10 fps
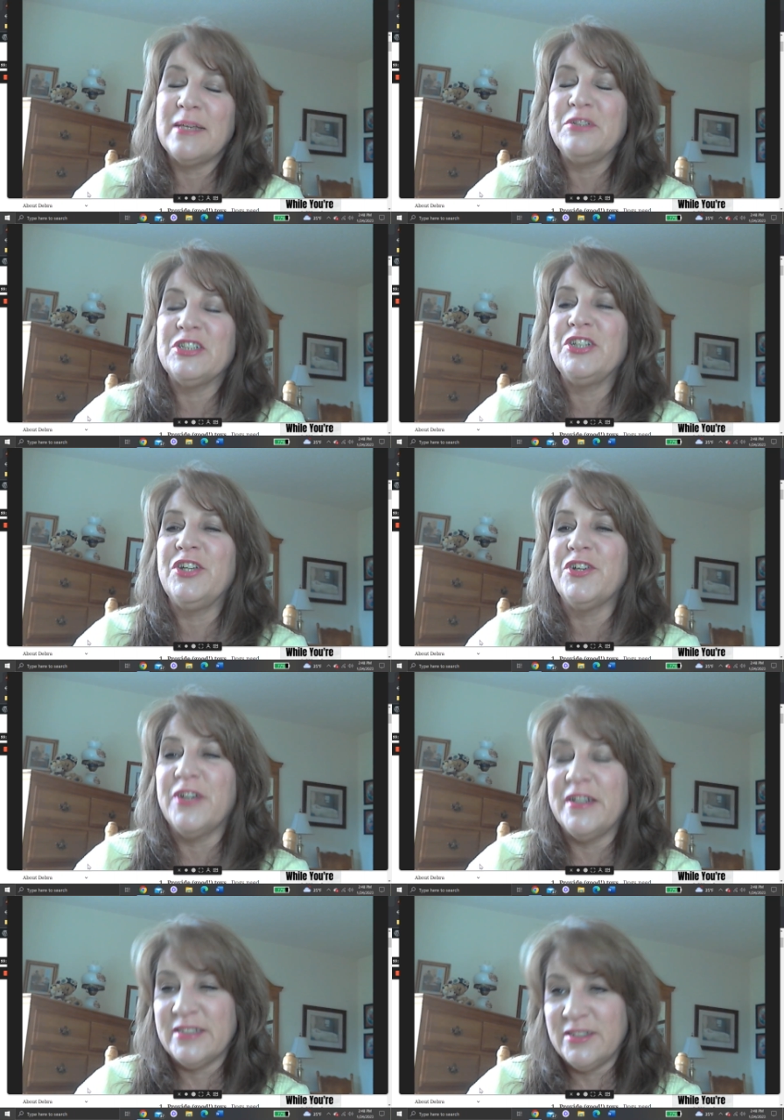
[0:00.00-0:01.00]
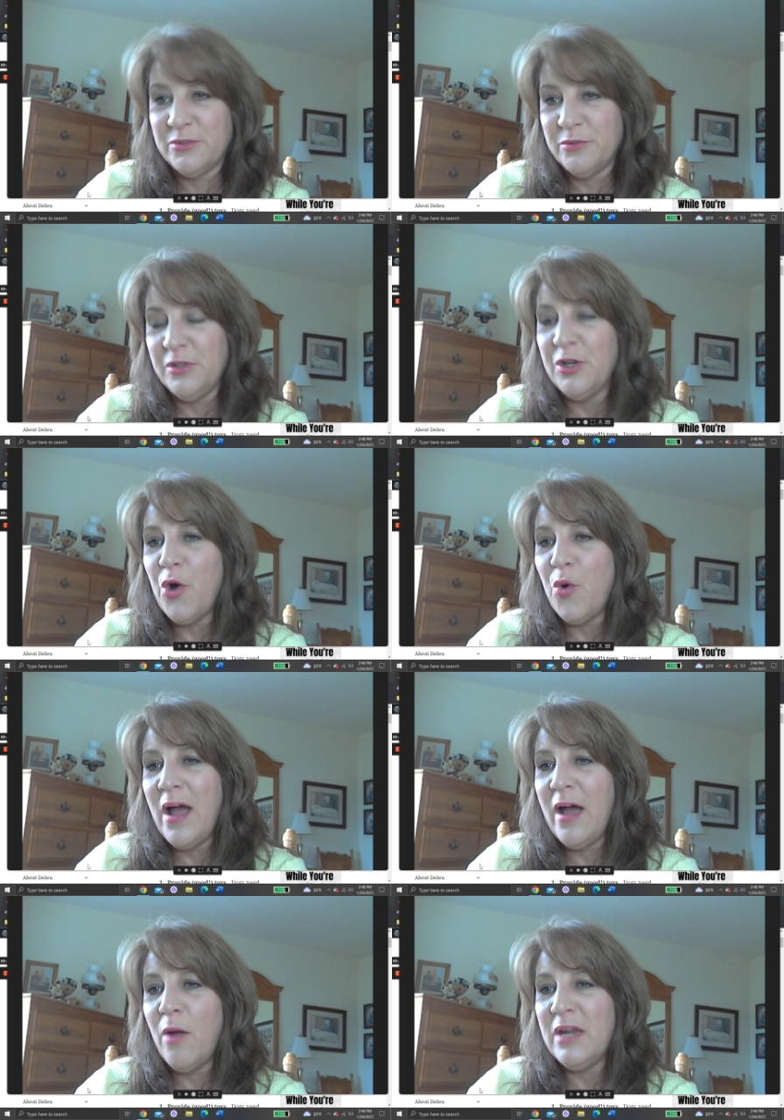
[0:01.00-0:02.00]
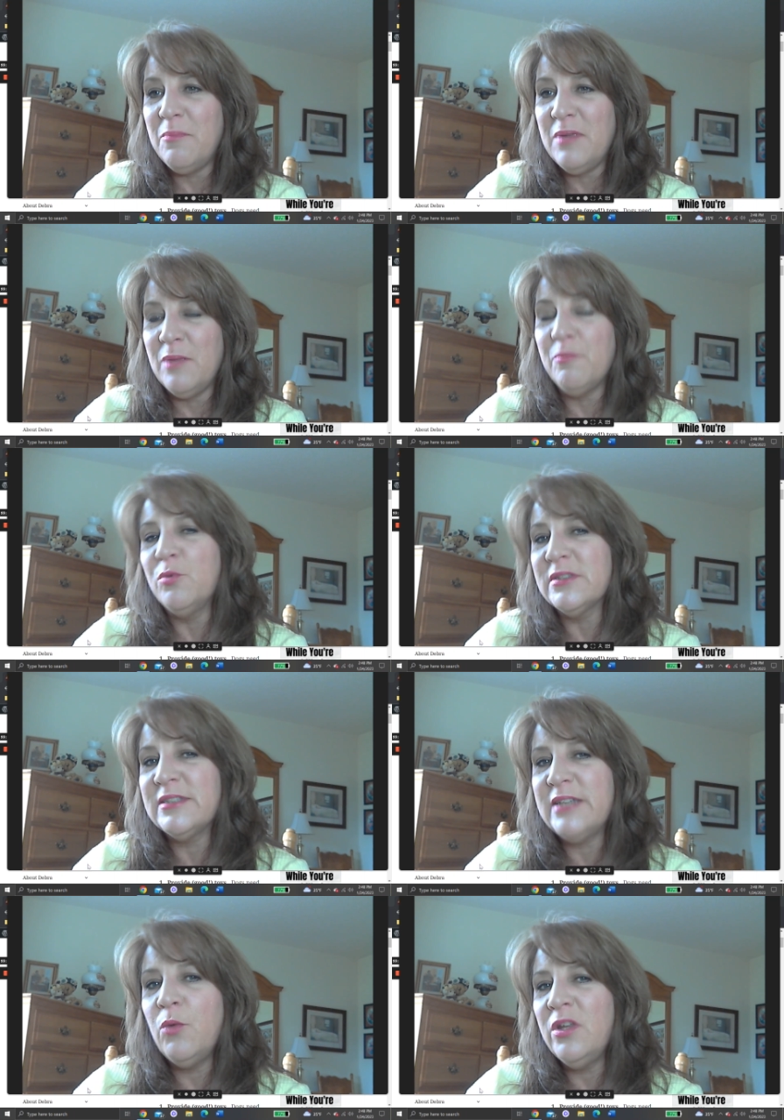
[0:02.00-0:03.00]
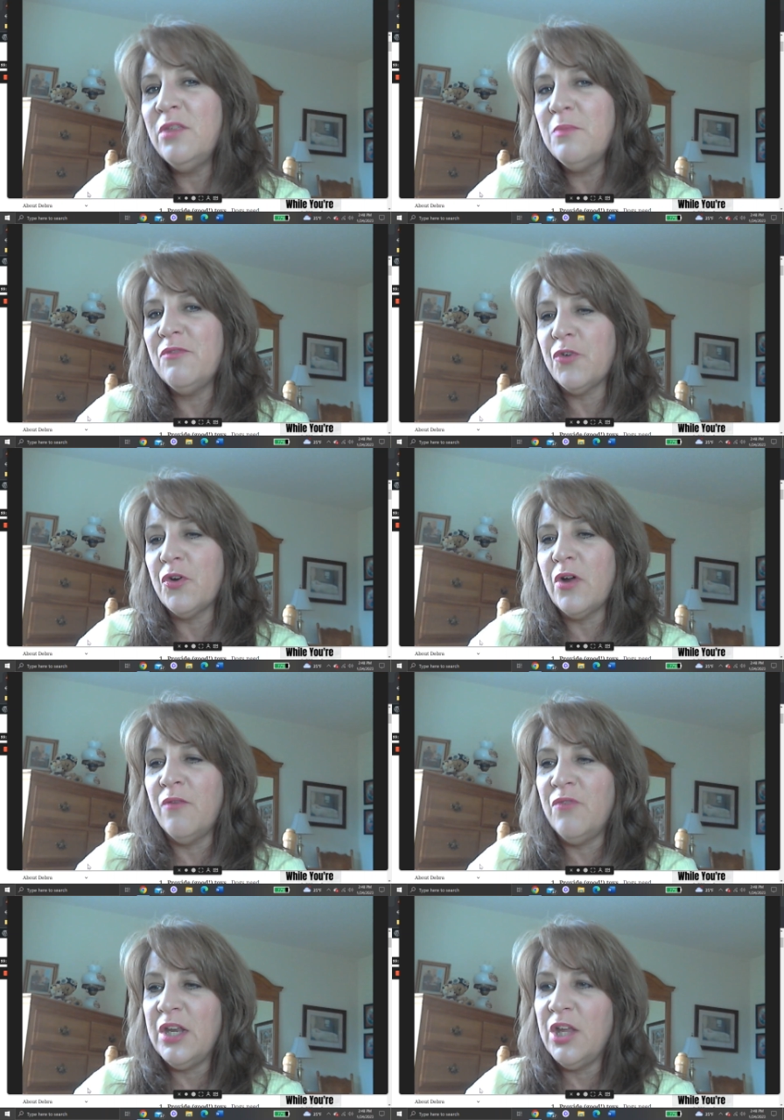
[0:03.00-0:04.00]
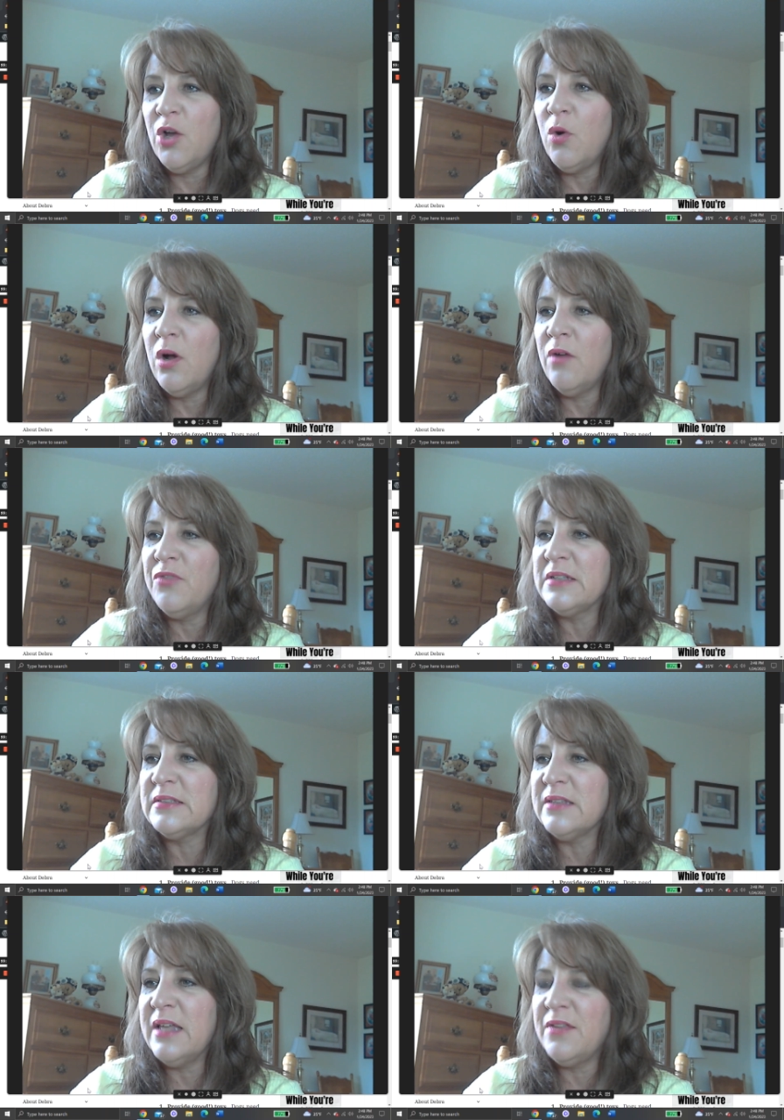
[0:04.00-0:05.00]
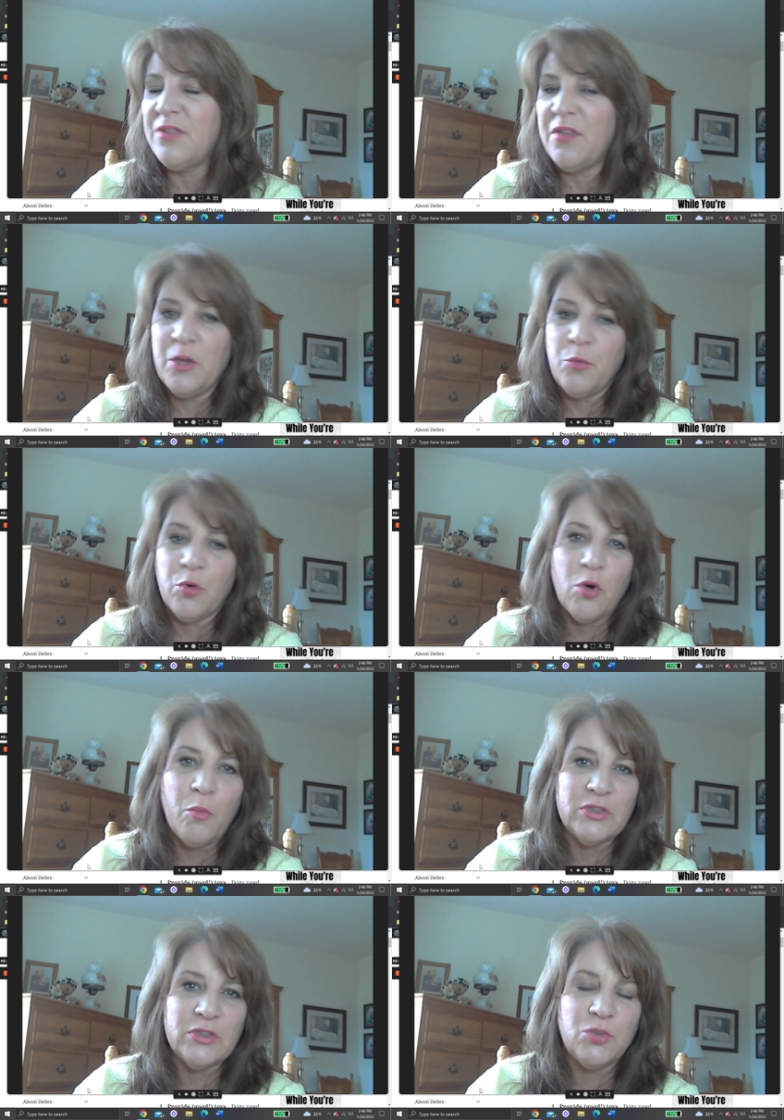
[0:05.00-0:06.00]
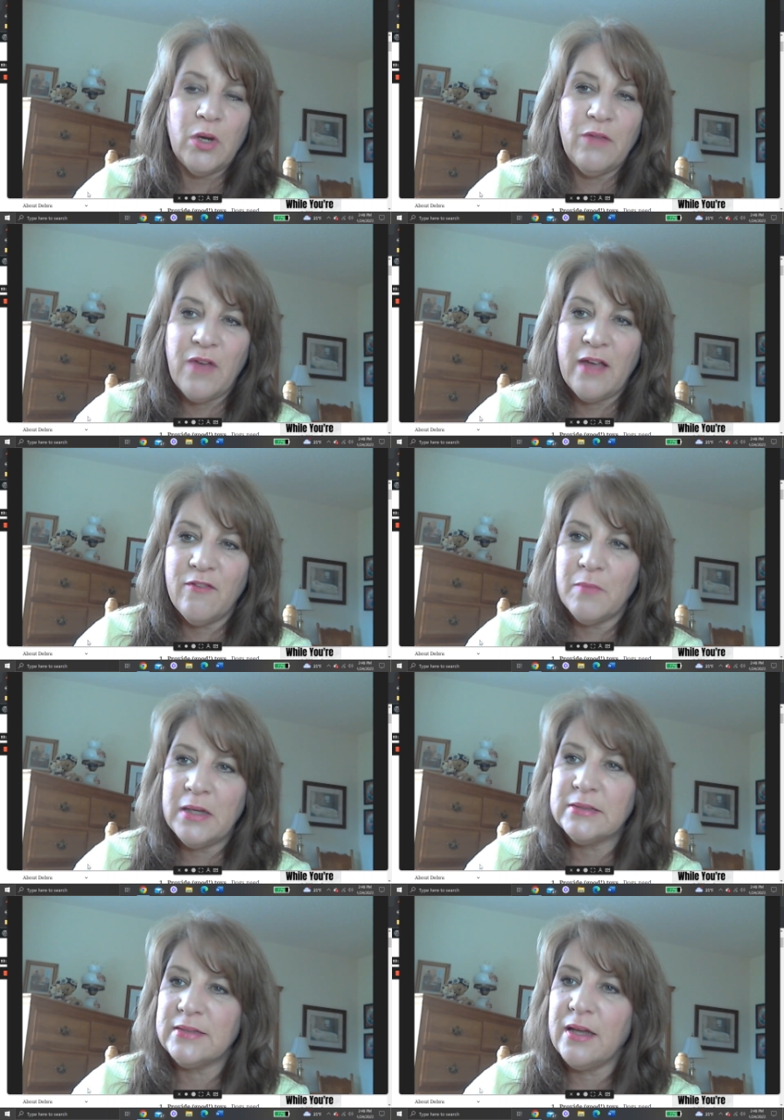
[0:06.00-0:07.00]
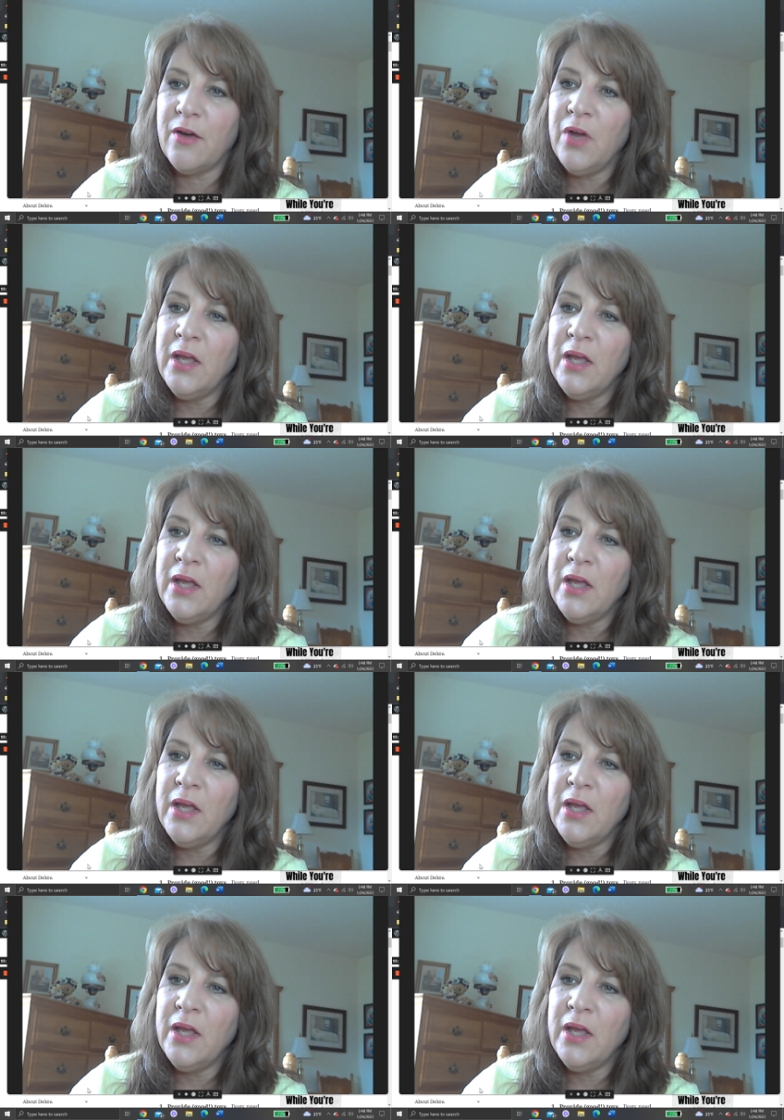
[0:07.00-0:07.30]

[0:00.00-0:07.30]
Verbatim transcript: I'm just curious to know how many people will stay with me for a video of this length. I think we're almost 25 minutes now.